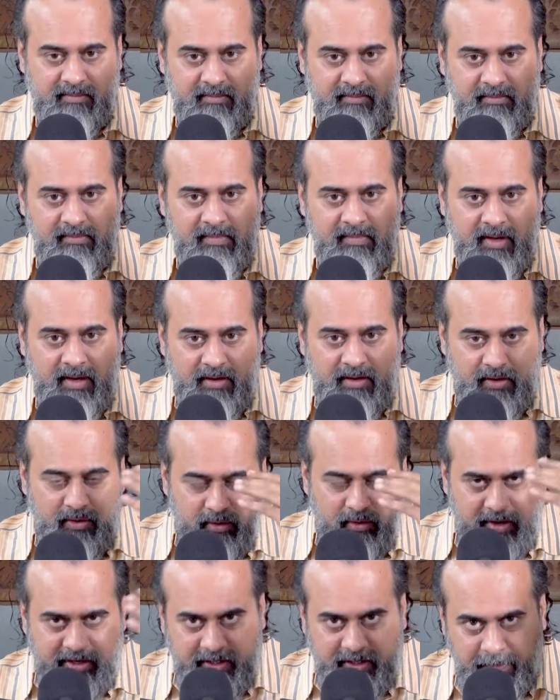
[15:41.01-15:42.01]
Hmm? You
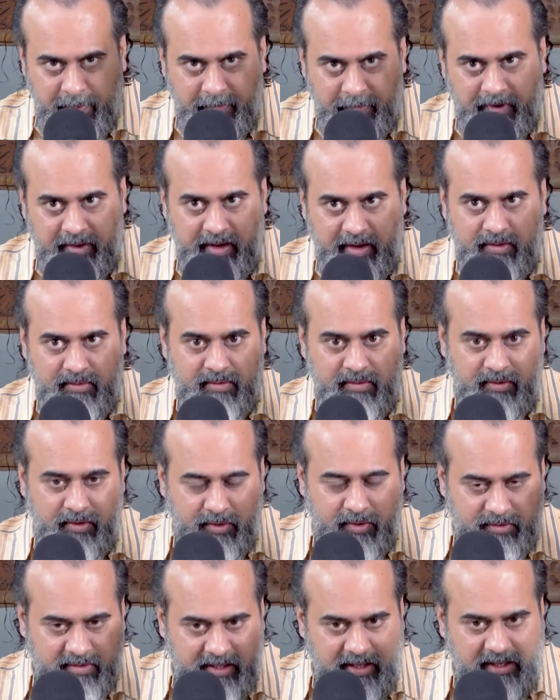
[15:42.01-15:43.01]
look at the people around. Do
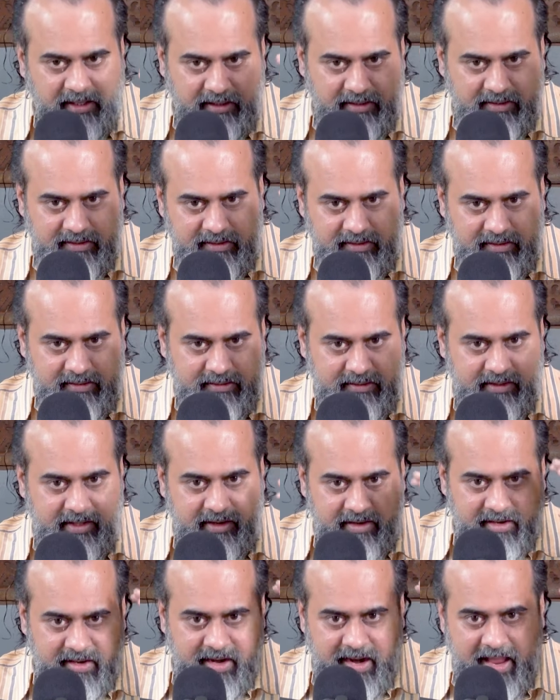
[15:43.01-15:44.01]
you think
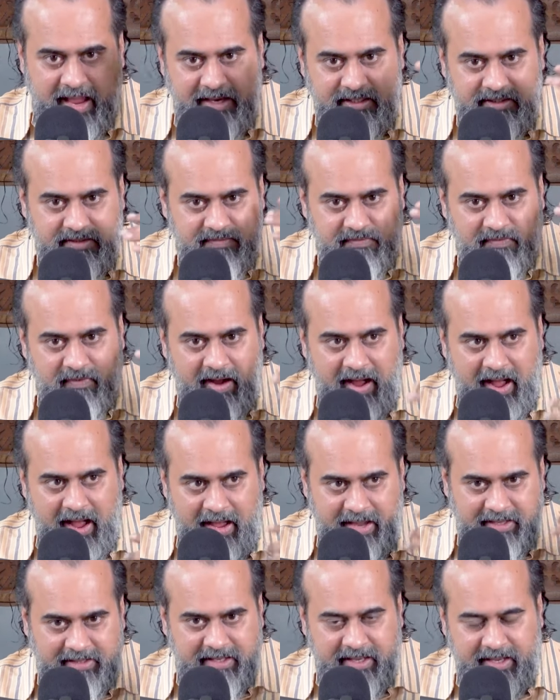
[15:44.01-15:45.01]
they realize
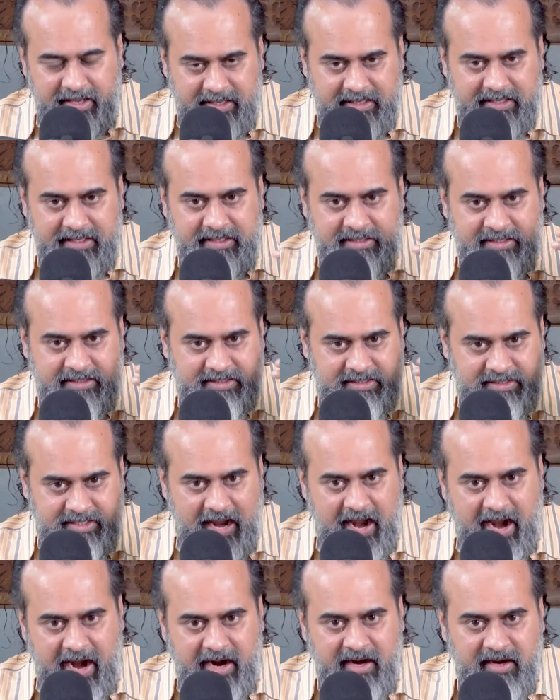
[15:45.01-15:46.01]
why they
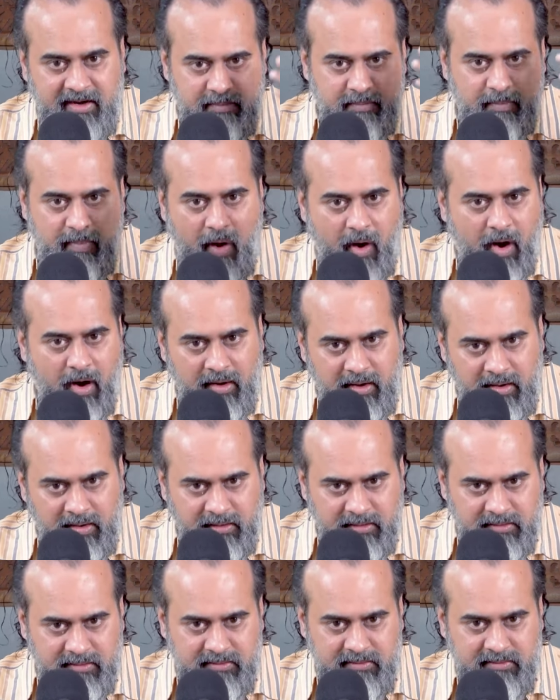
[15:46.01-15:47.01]
stand
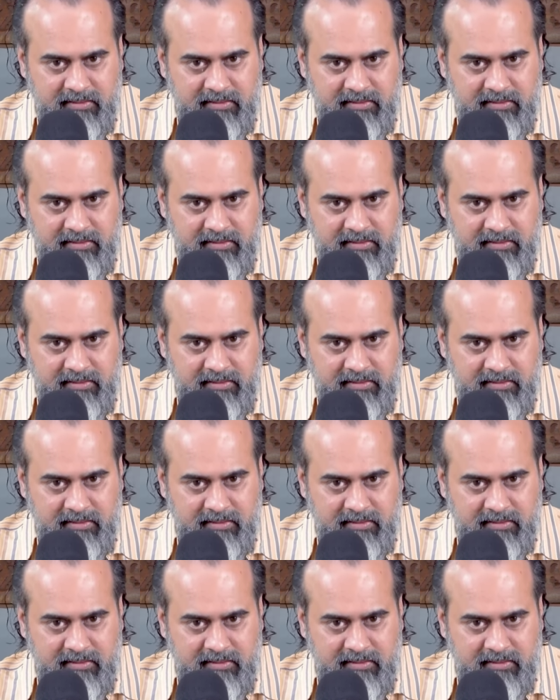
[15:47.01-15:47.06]
born?